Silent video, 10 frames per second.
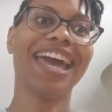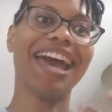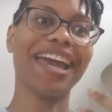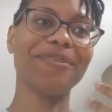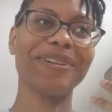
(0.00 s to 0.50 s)

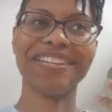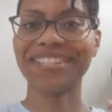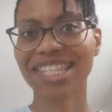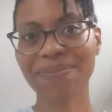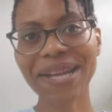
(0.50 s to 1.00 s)
I was
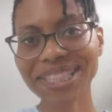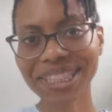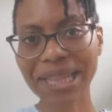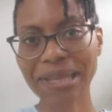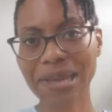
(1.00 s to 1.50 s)
especially
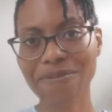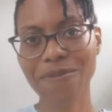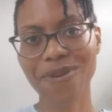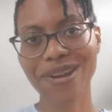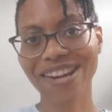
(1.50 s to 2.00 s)
looking
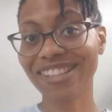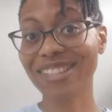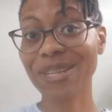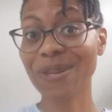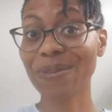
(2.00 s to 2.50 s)
forward
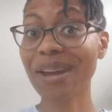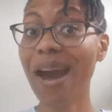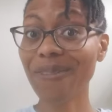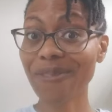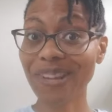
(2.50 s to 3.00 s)
to the
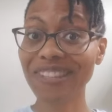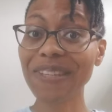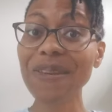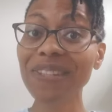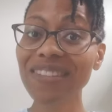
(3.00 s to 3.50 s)
conference in
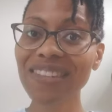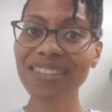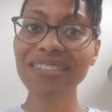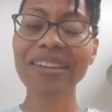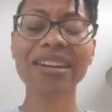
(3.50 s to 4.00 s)
Houston this
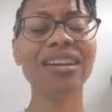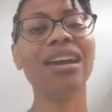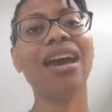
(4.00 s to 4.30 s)
year.